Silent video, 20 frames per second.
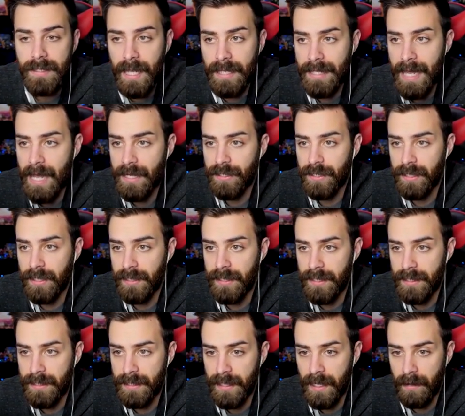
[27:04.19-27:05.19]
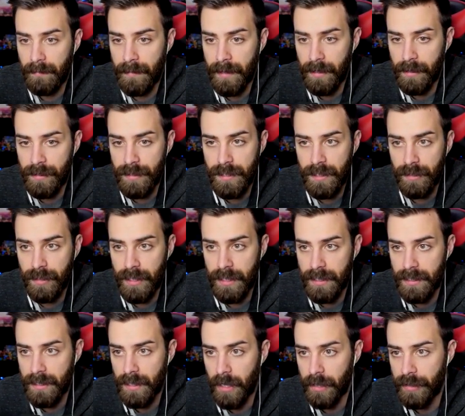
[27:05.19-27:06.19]
guy's actually going to DC on me. Are you
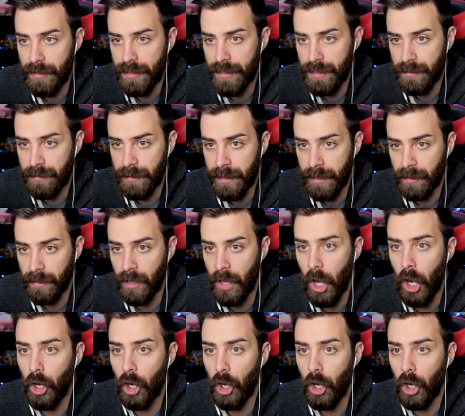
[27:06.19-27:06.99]
serious? Are you serial?